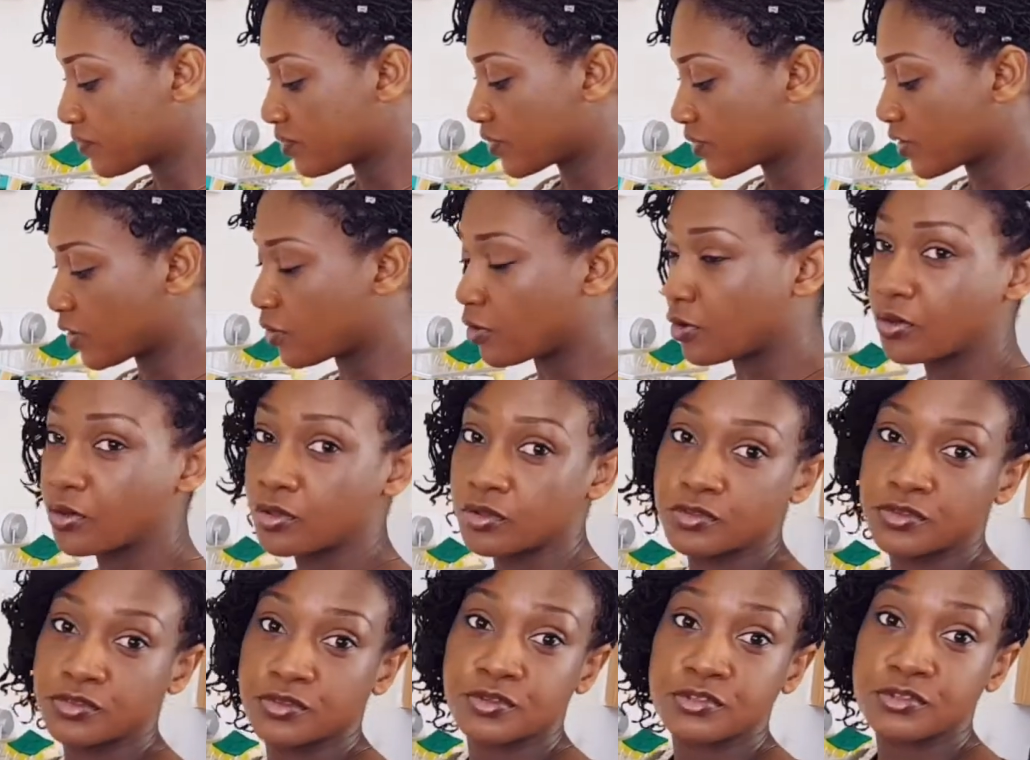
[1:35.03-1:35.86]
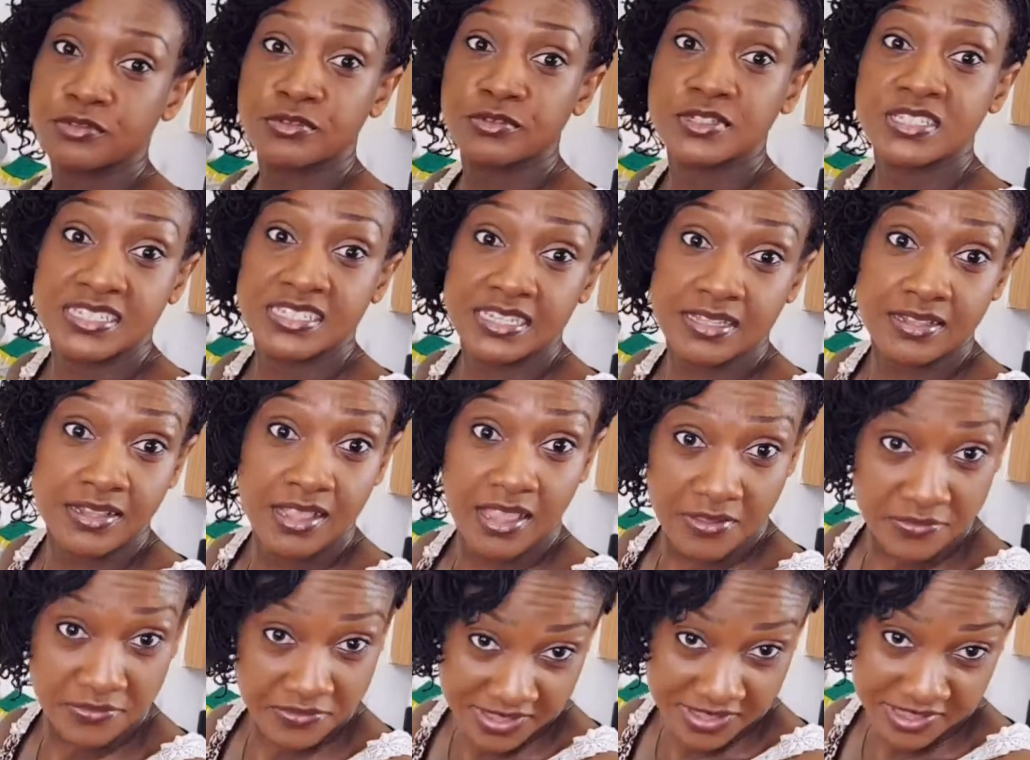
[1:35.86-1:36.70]
or those who sell
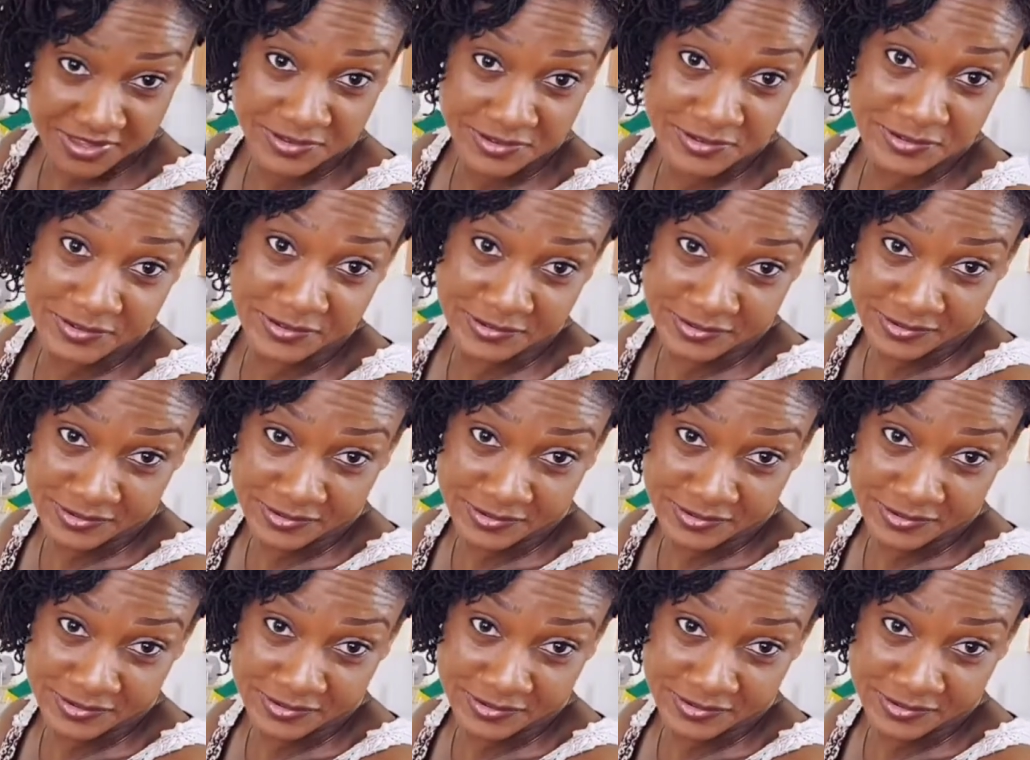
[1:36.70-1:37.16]
Ifyabako,